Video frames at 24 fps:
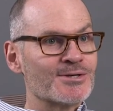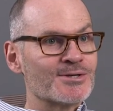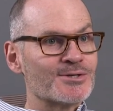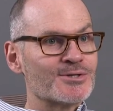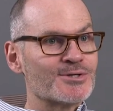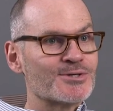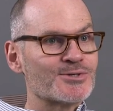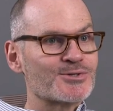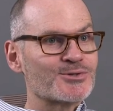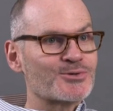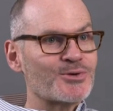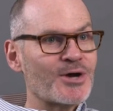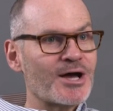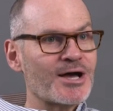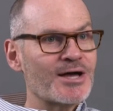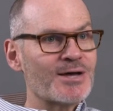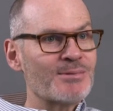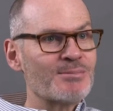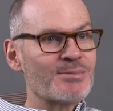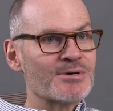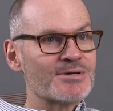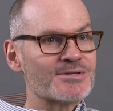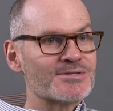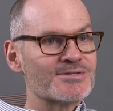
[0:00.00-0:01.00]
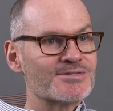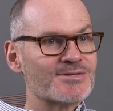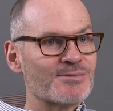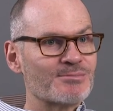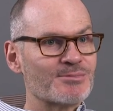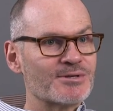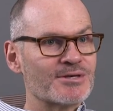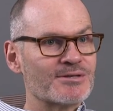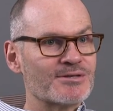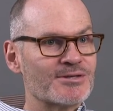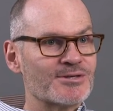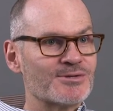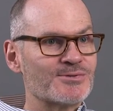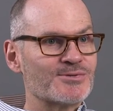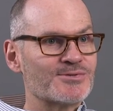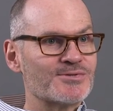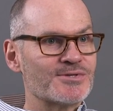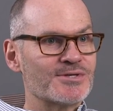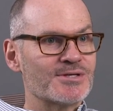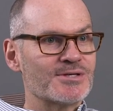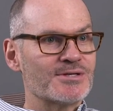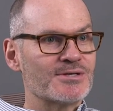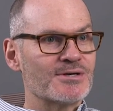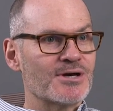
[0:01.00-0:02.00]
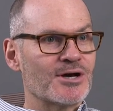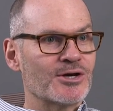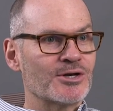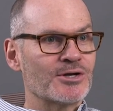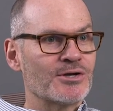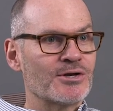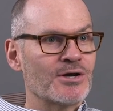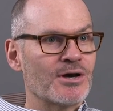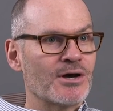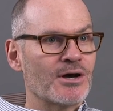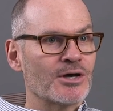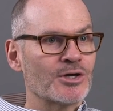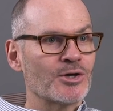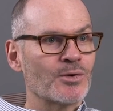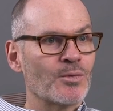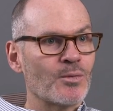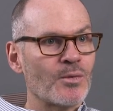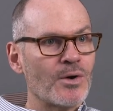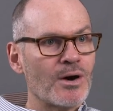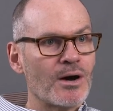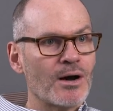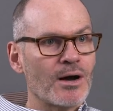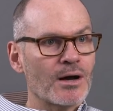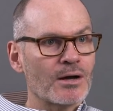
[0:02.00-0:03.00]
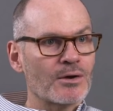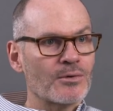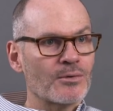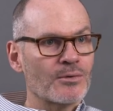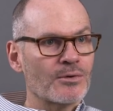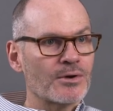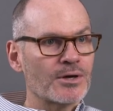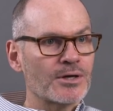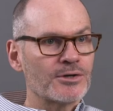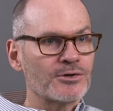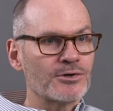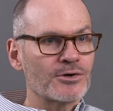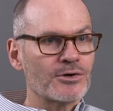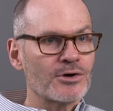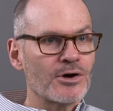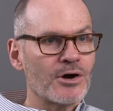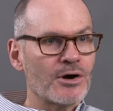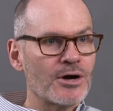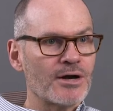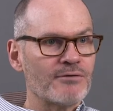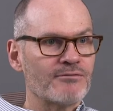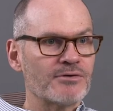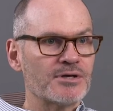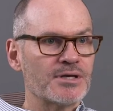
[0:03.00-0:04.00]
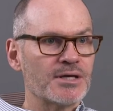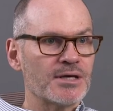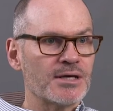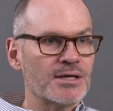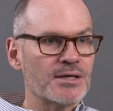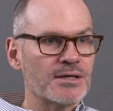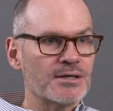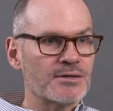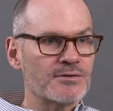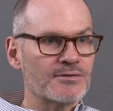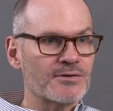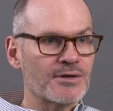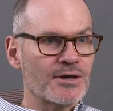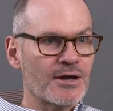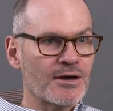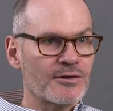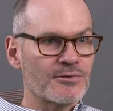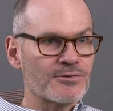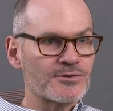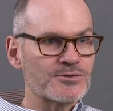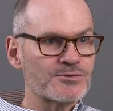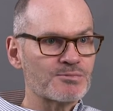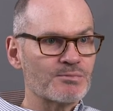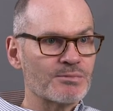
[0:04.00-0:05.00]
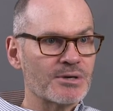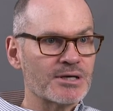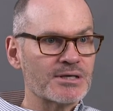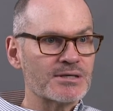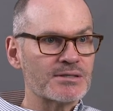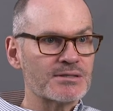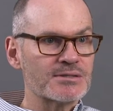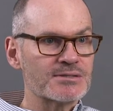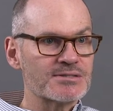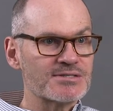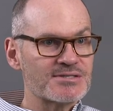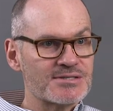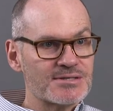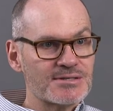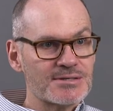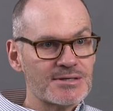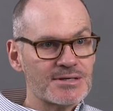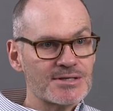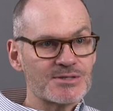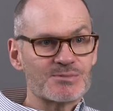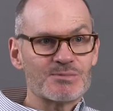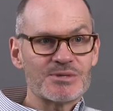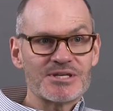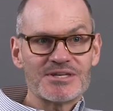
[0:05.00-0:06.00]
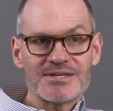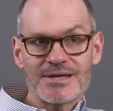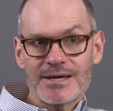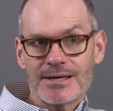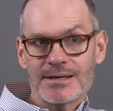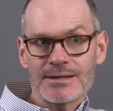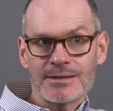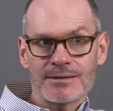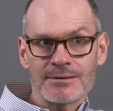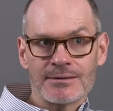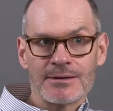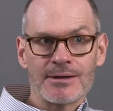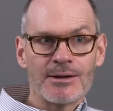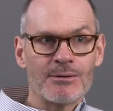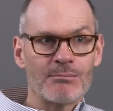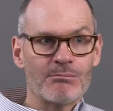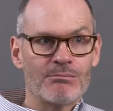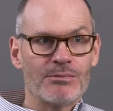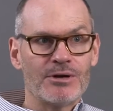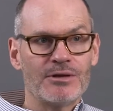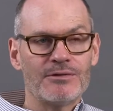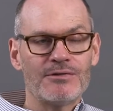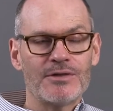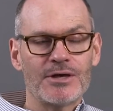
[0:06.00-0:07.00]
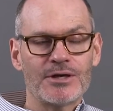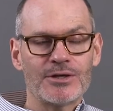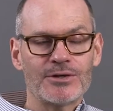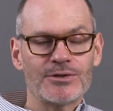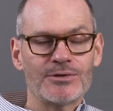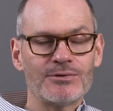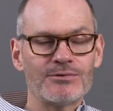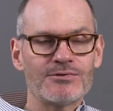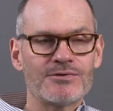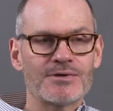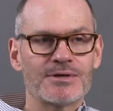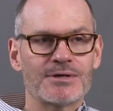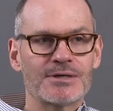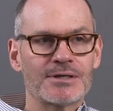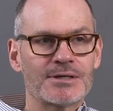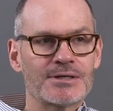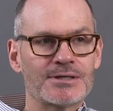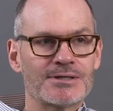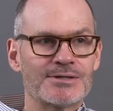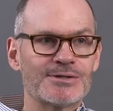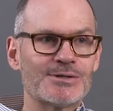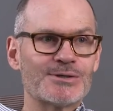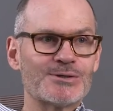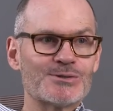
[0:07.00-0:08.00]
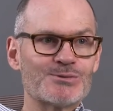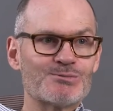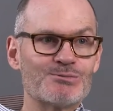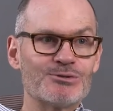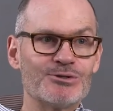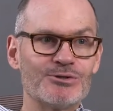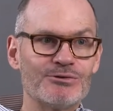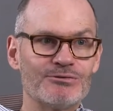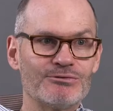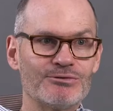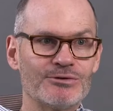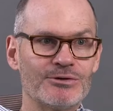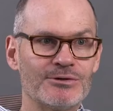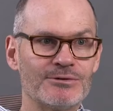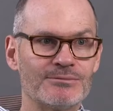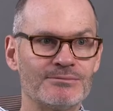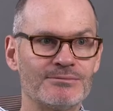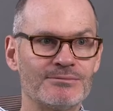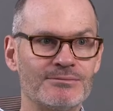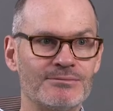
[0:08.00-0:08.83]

describe something that you see on your walk or in your car every day that others might see as mundane, but that you think is beautiful.